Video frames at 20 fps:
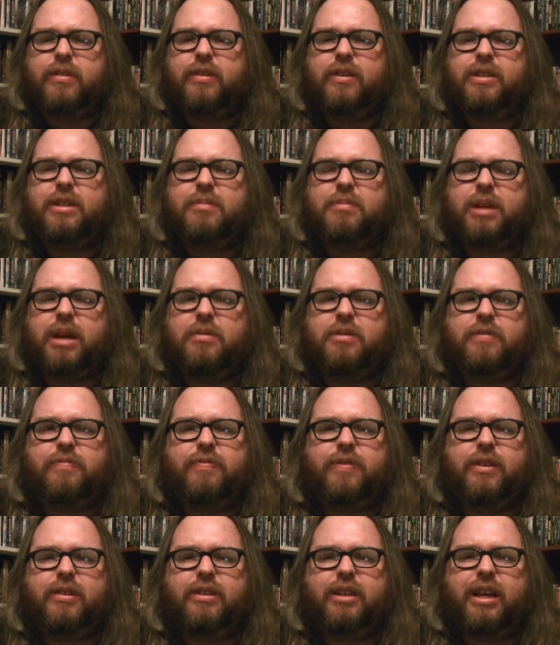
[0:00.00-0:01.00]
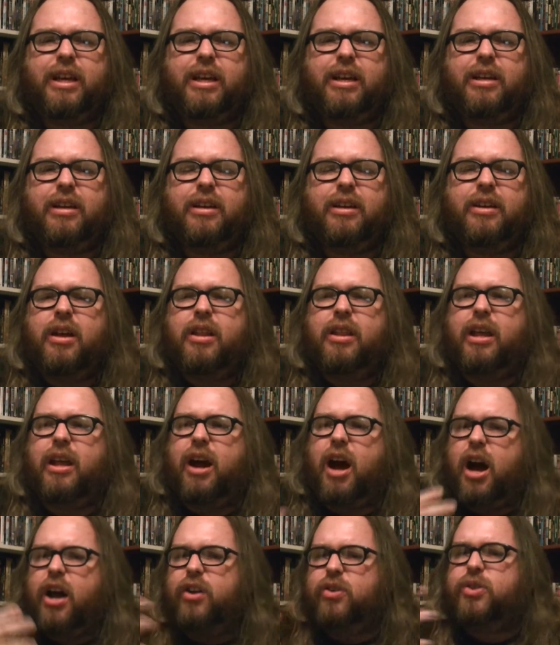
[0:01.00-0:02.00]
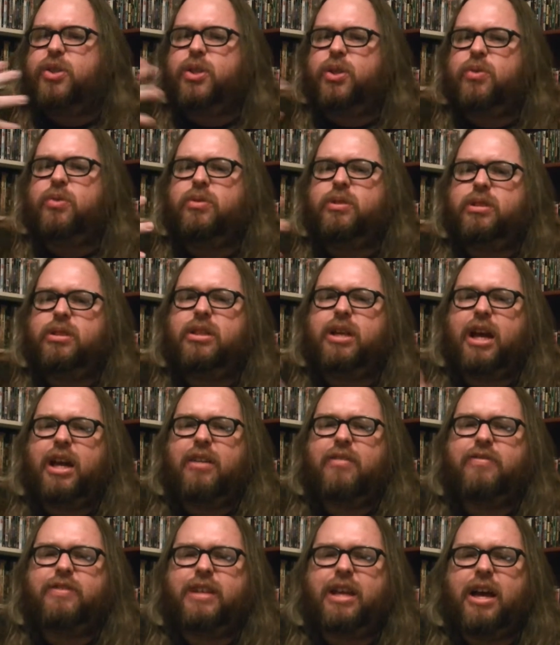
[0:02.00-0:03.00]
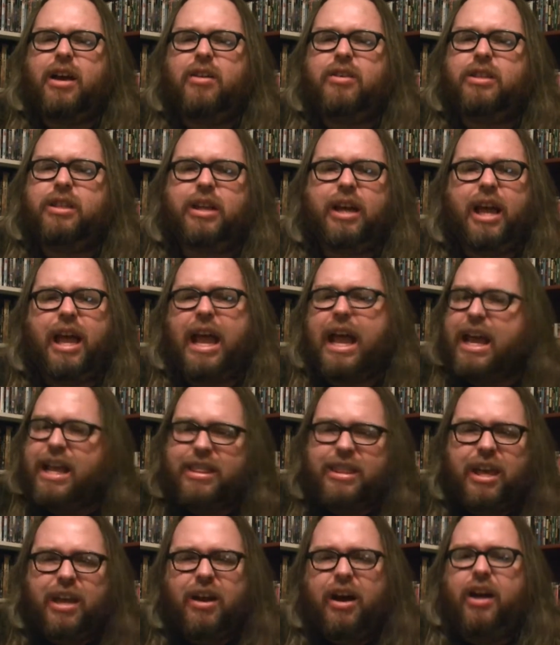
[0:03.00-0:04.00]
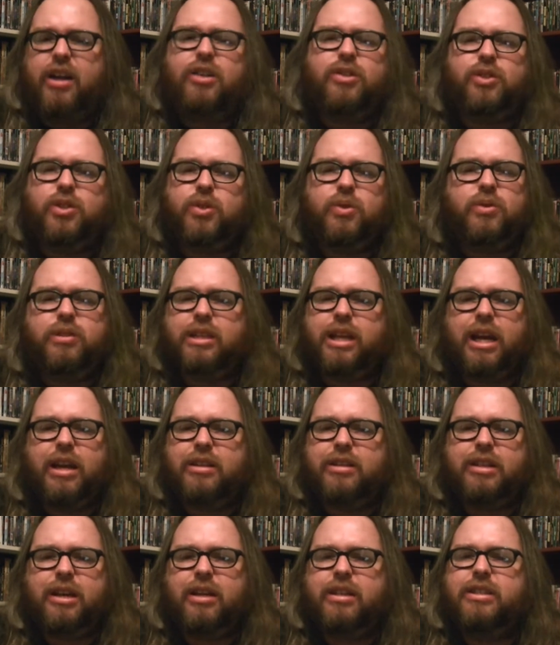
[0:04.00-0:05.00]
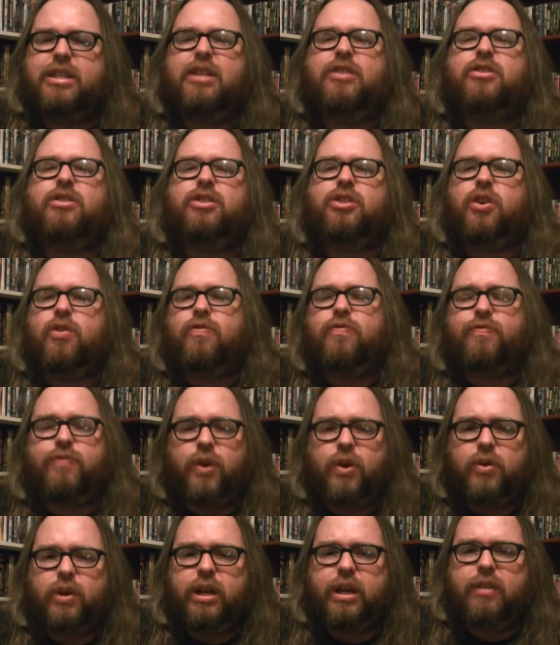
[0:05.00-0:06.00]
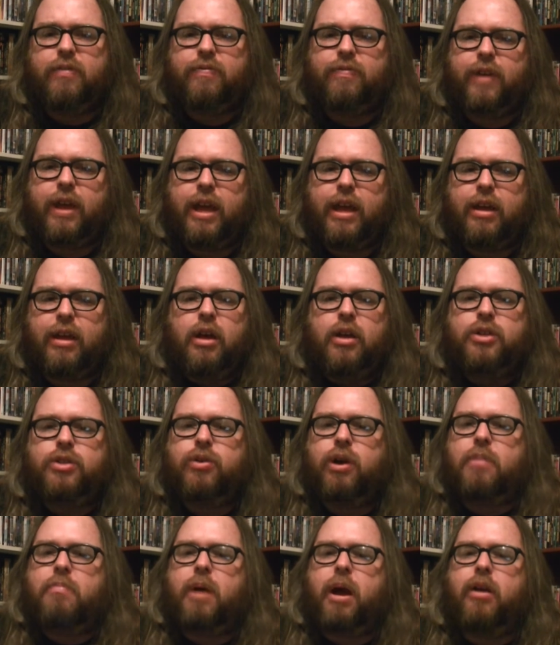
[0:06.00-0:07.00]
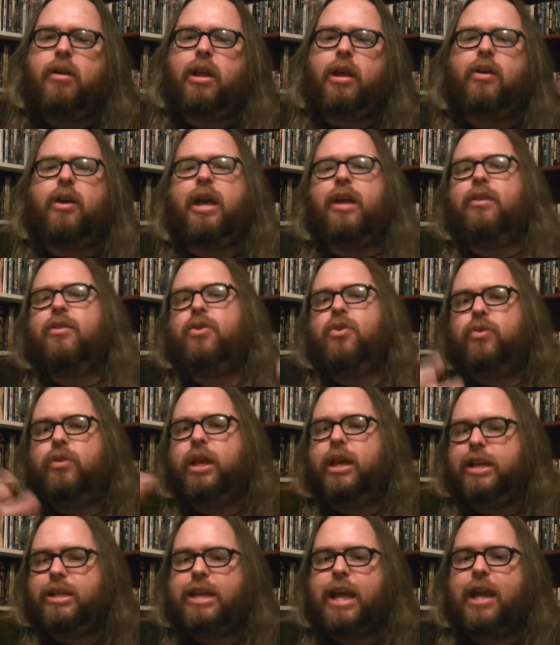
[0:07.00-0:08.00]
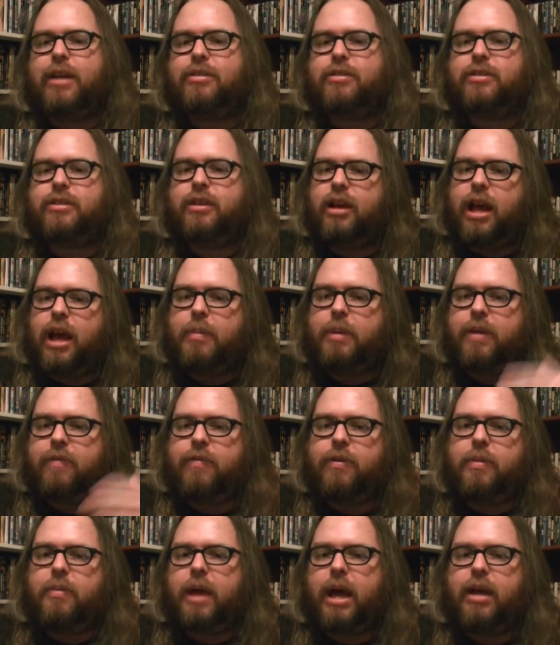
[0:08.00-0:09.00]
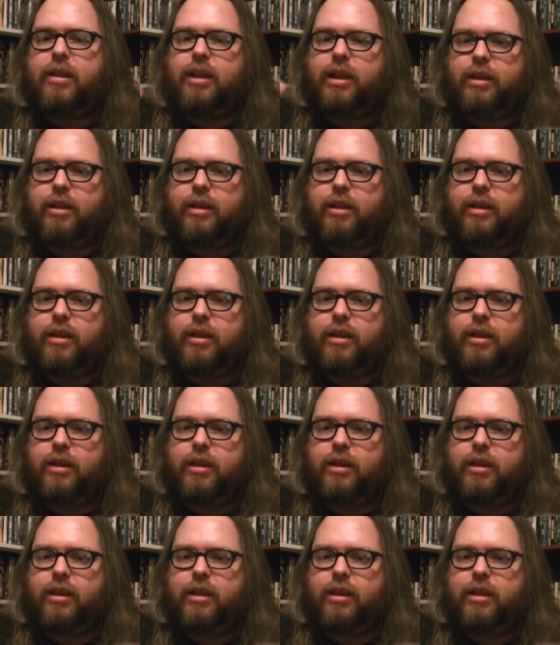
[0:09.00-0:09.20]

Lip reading: Sometimes it felt like that auto-tunes kind of sound, and I hate that auto-tunes kind of sound. It sounds so phony and fake. So I might be like, okay, cool, they can dance. I'm giving them that.